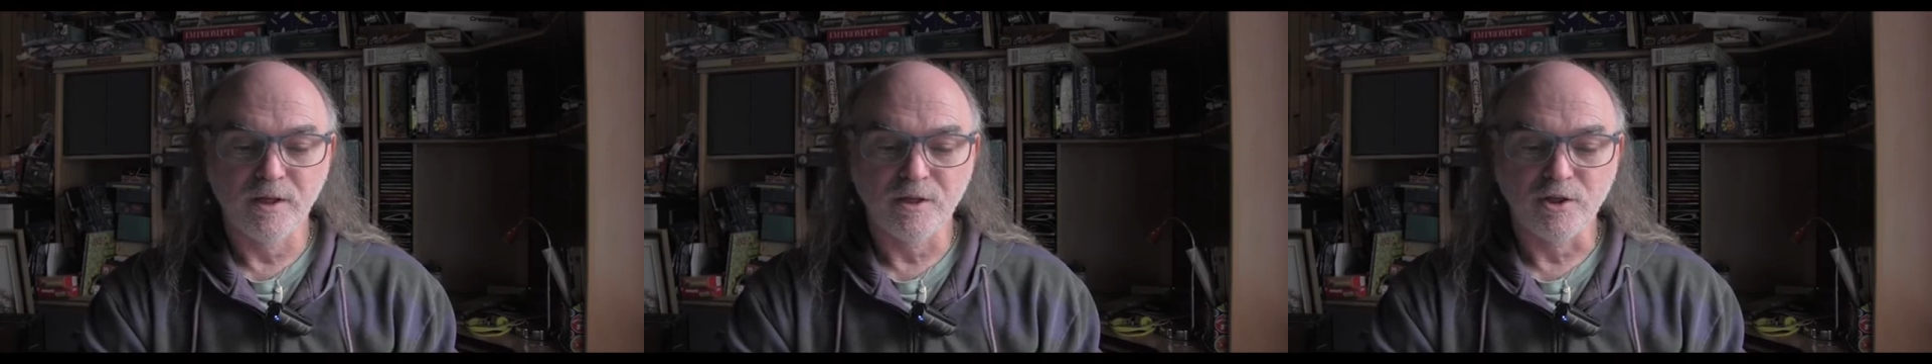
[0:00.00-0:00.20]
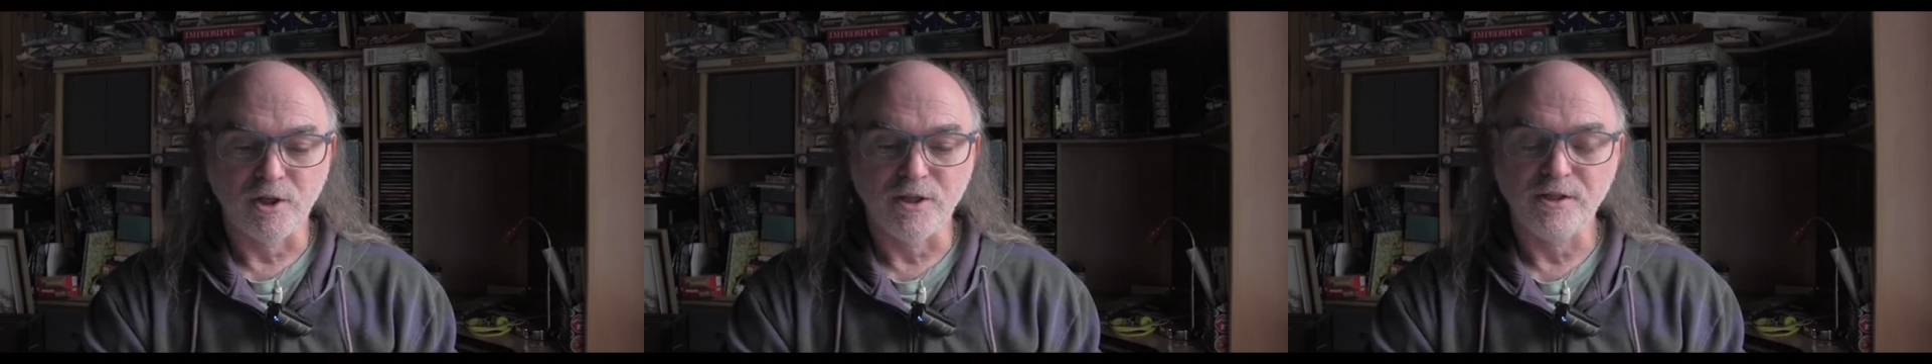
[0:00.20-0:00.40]

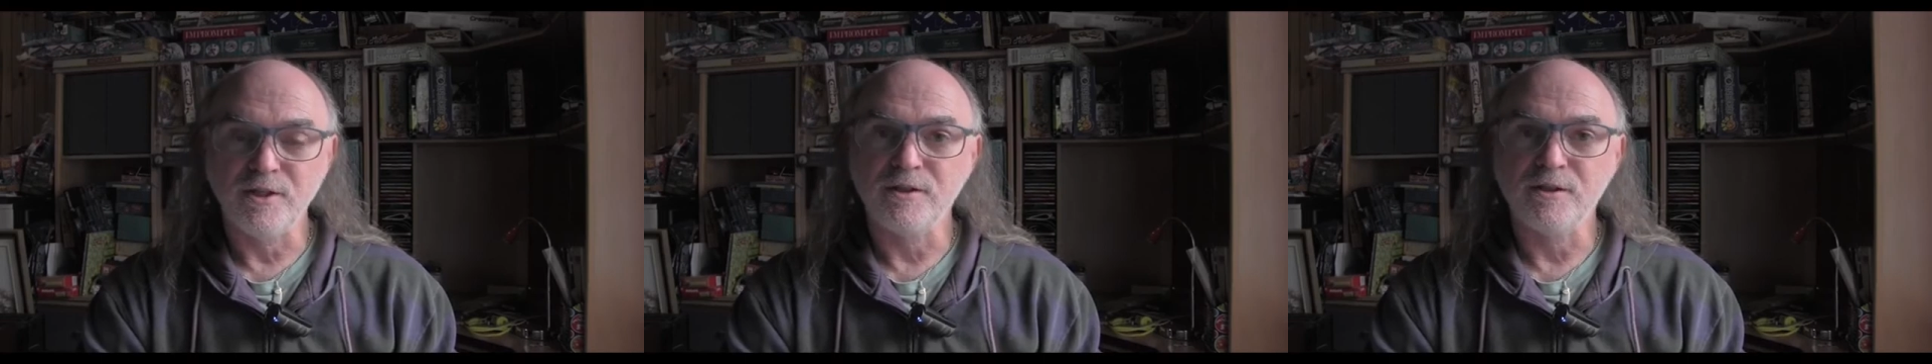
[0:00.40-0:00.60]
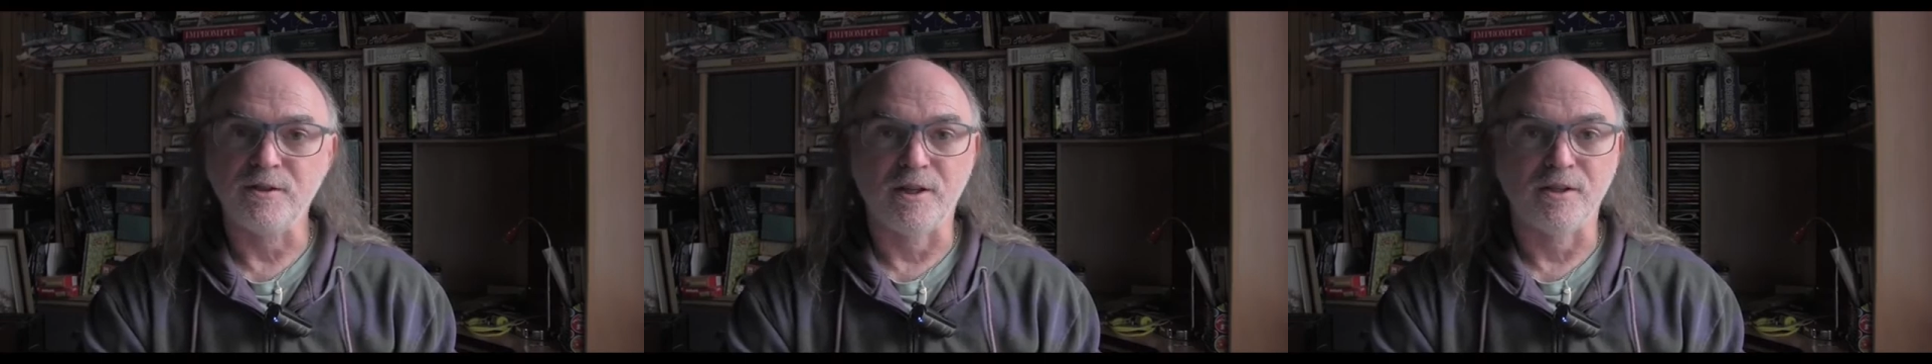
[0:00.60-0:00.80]

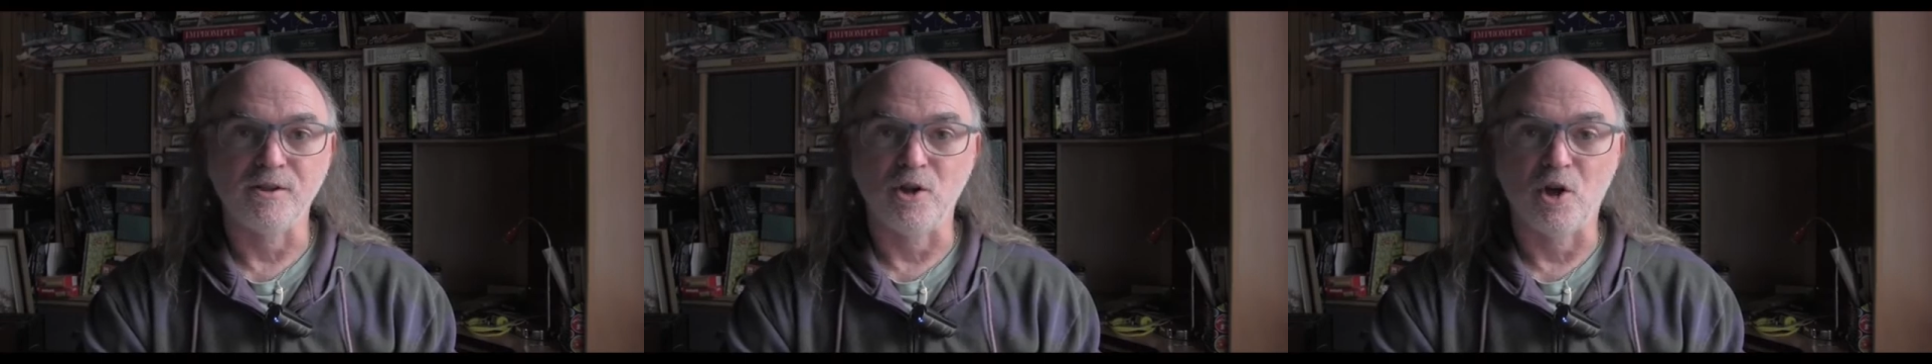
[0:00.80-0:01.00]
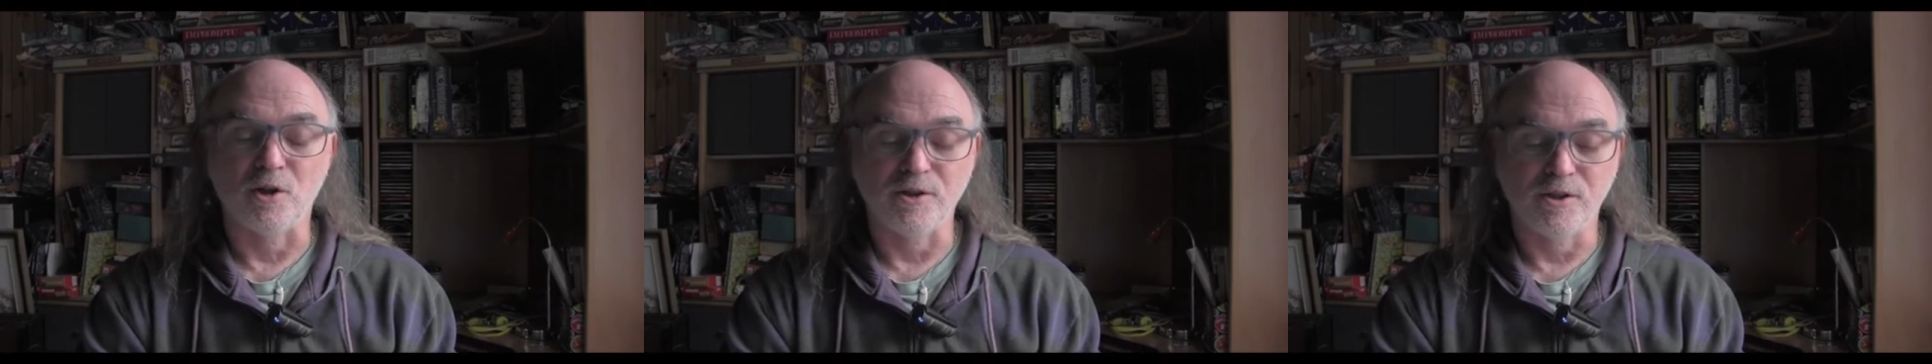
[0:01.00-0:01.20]
Jesus does
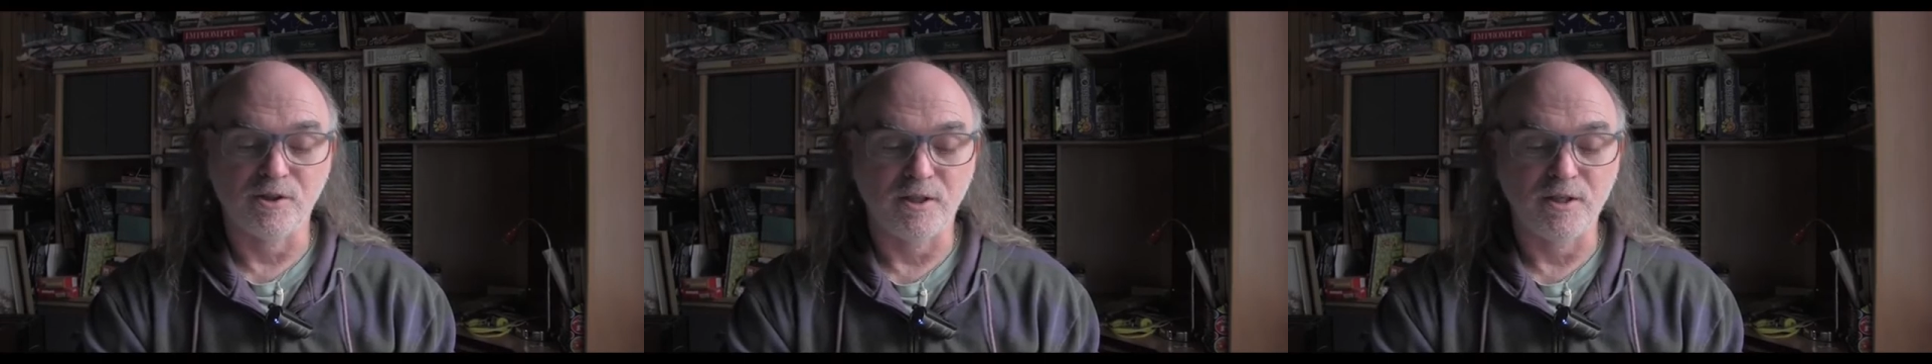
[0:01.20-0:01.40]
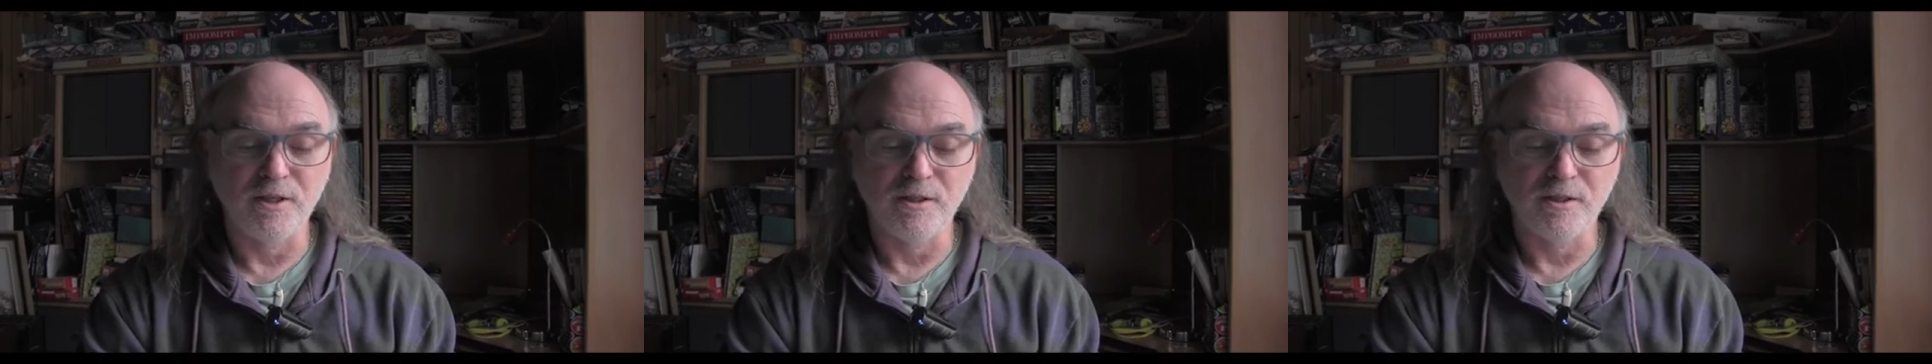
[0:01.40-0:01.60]
not
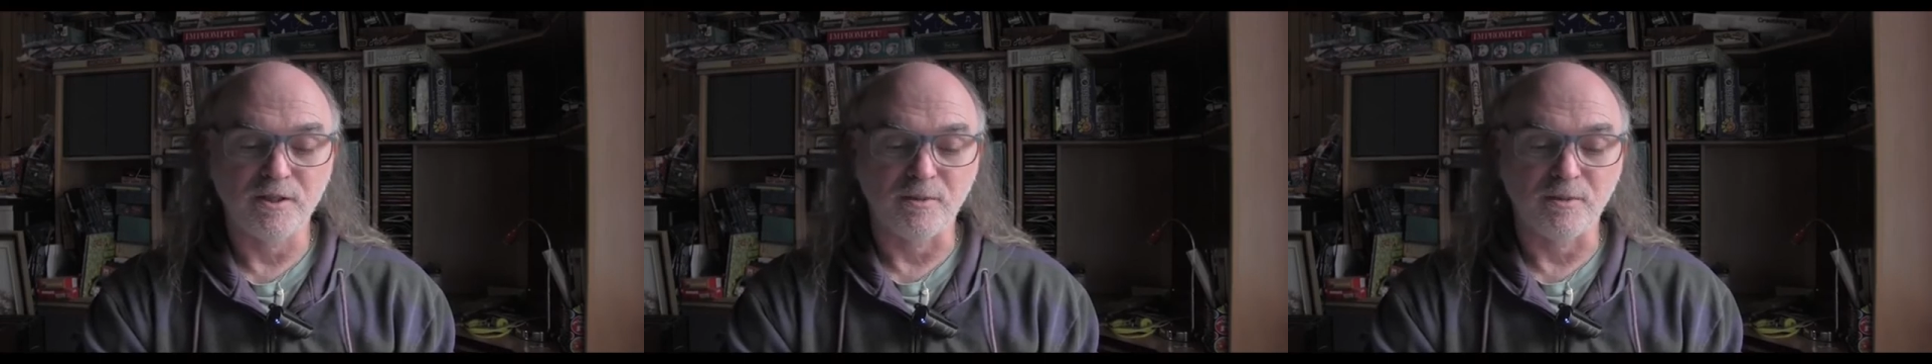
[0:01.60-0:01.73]
cease